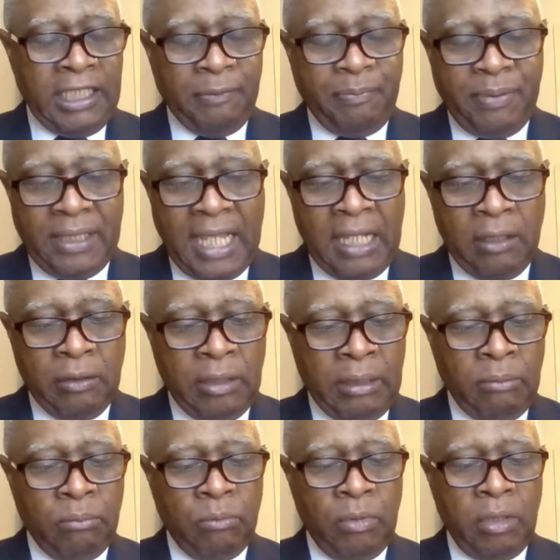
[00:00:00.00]
EPA
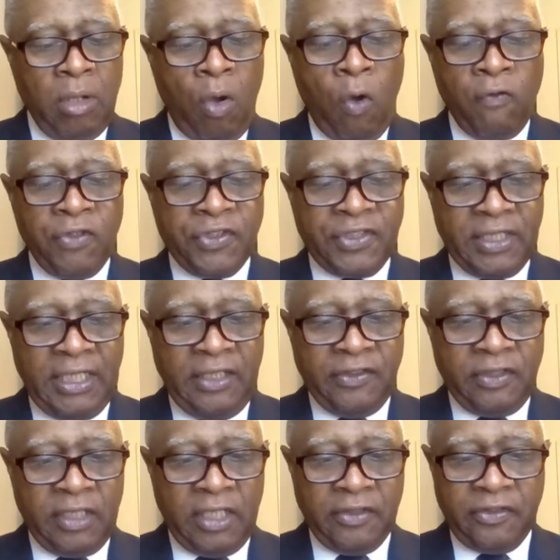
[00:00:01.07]

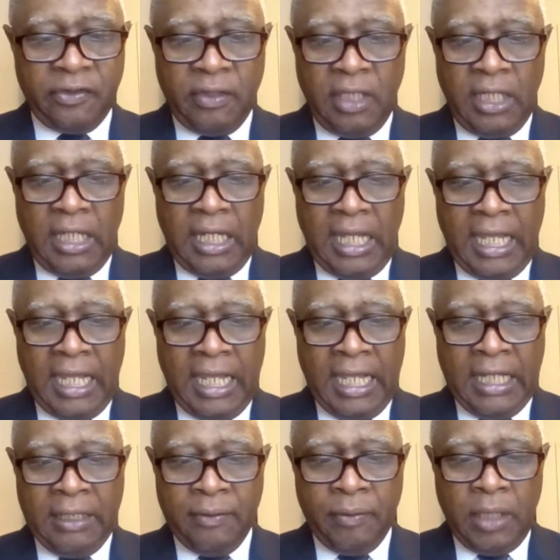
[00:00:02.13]
oversees this,
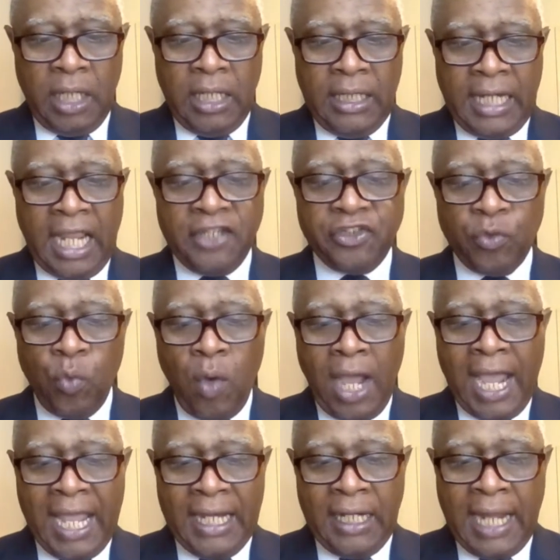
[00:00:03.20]
and
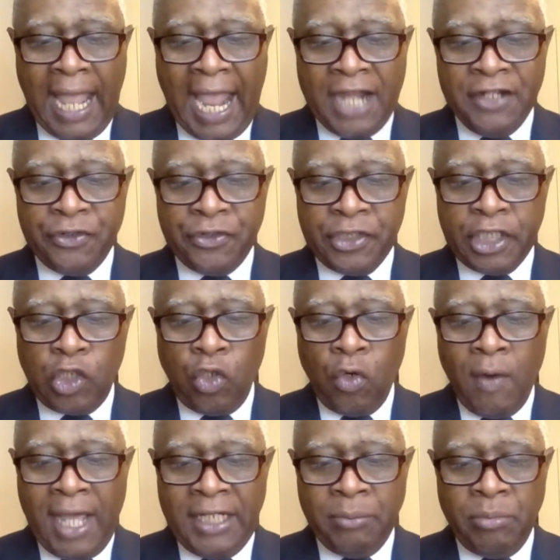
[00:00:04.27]
nationwide hydrogen
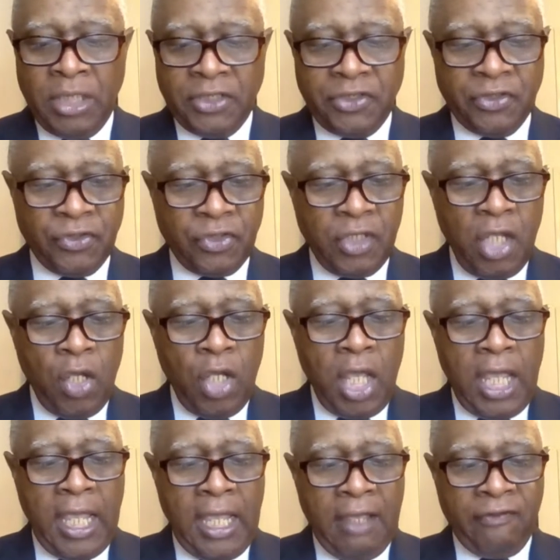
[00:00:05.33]
chloride emissions
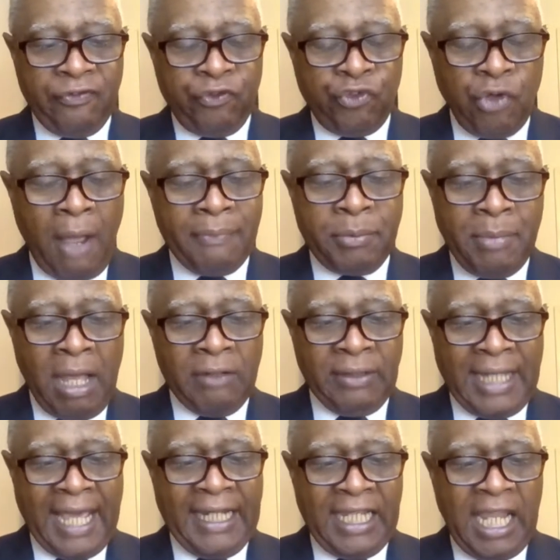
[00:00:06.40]
have dropped
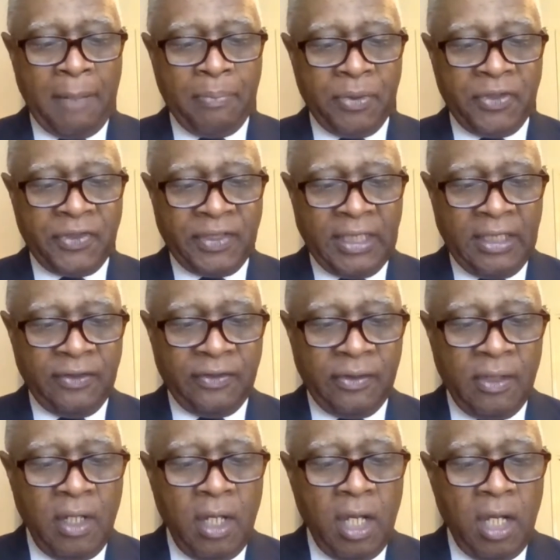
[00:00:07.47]
about 98%,
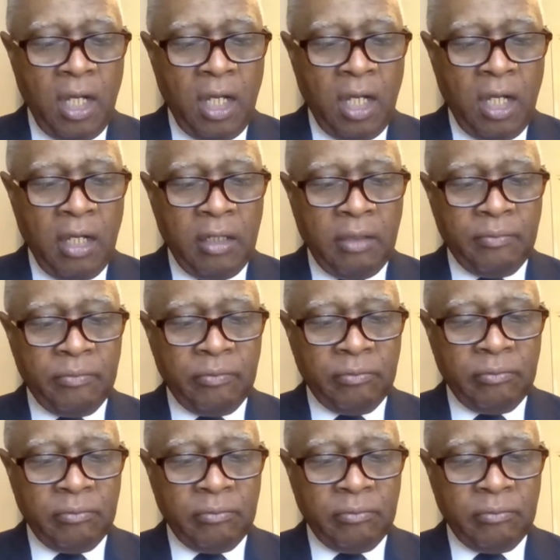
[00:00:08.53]
uh,